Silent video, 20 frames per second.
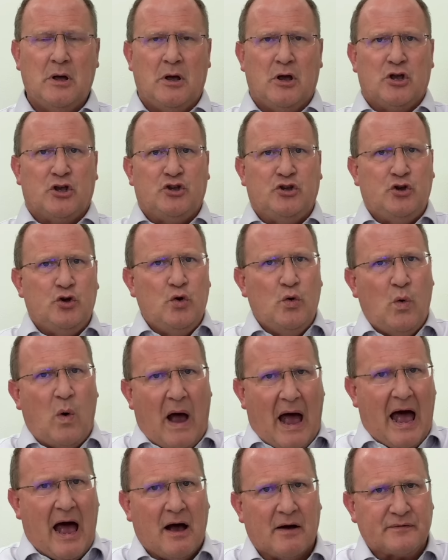You
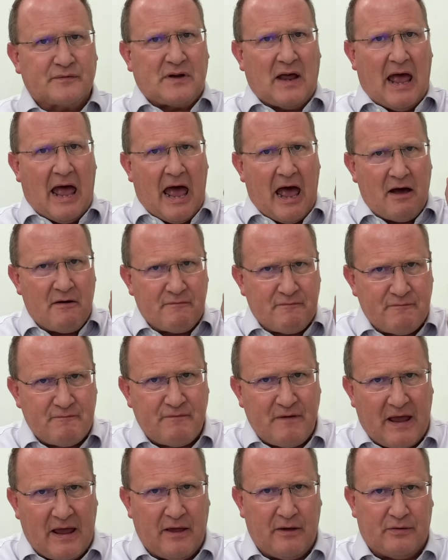have to have
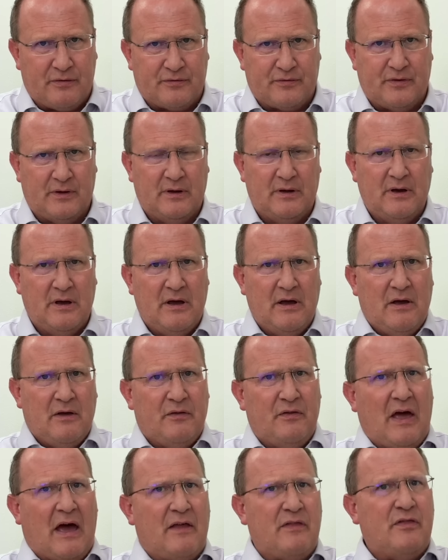faith
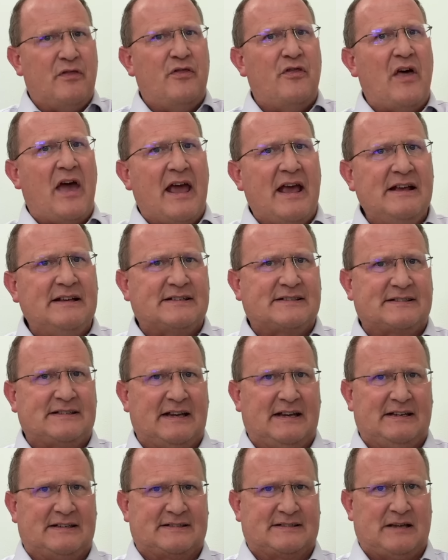that they
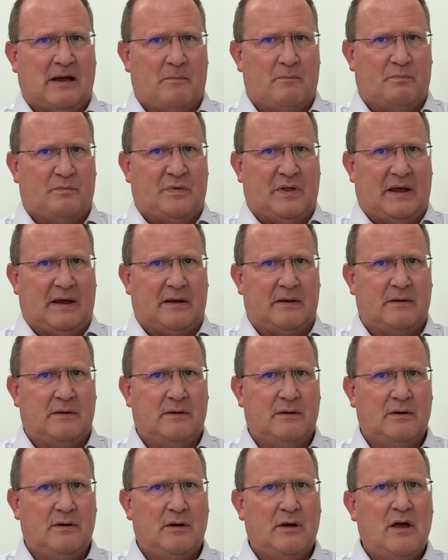see something.
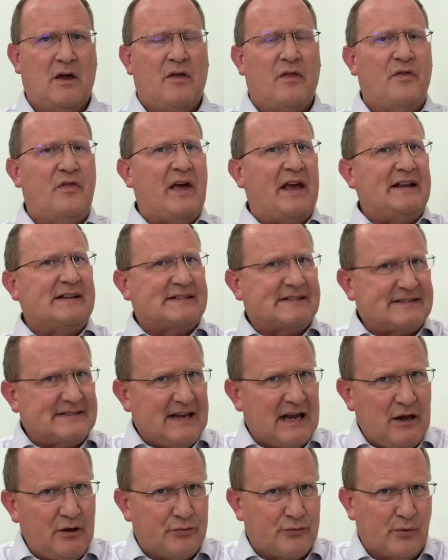They
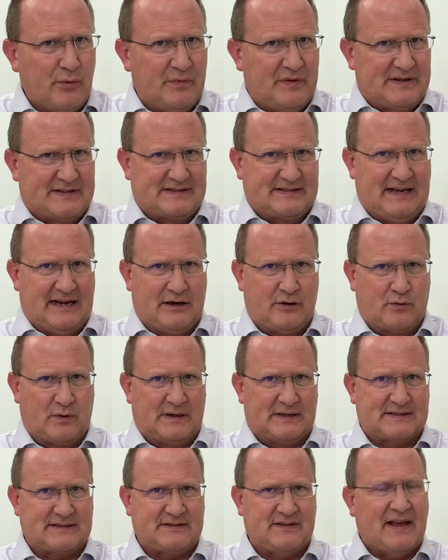see through the
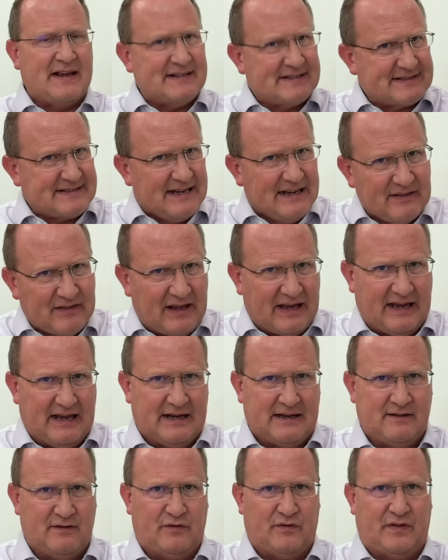secrets. They see the
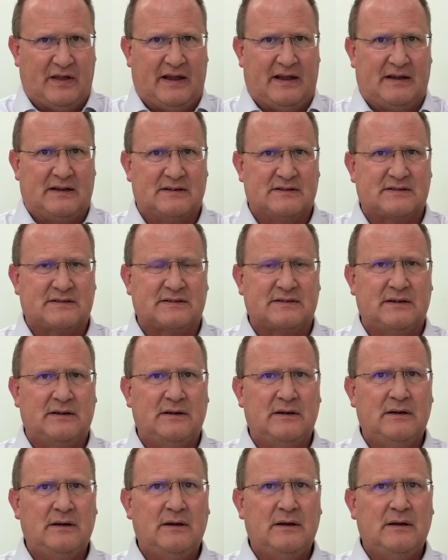hidden things.
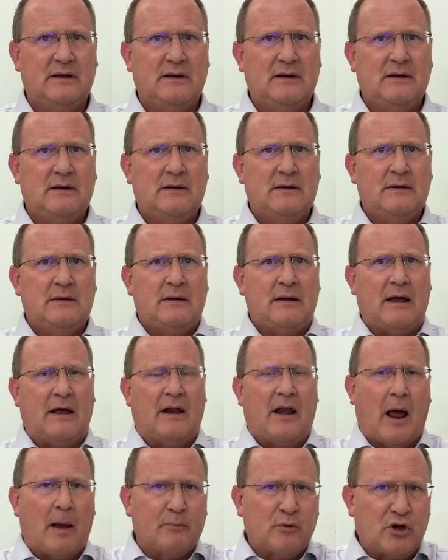
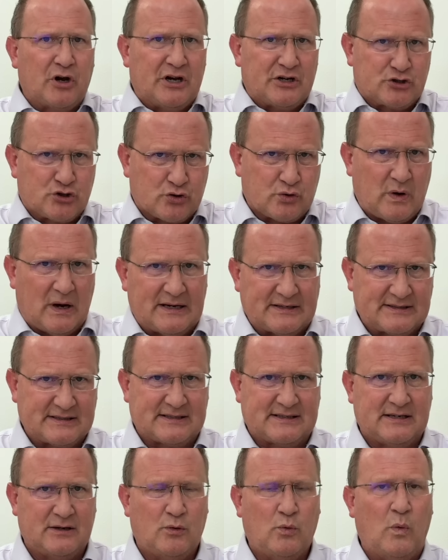And I'm going to
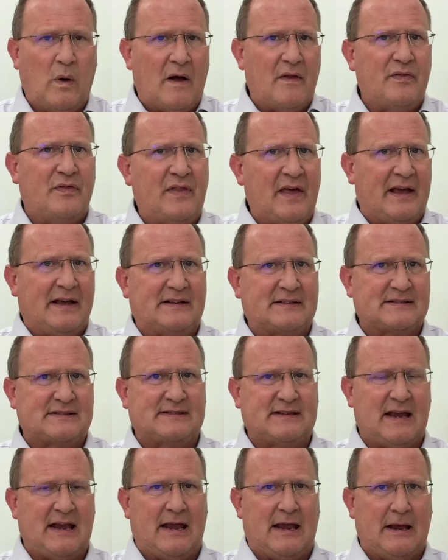trust what they
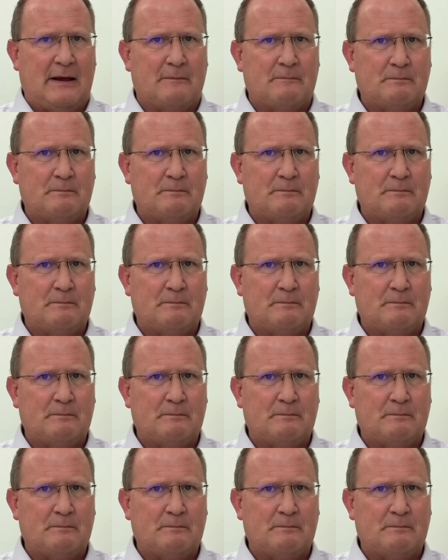see.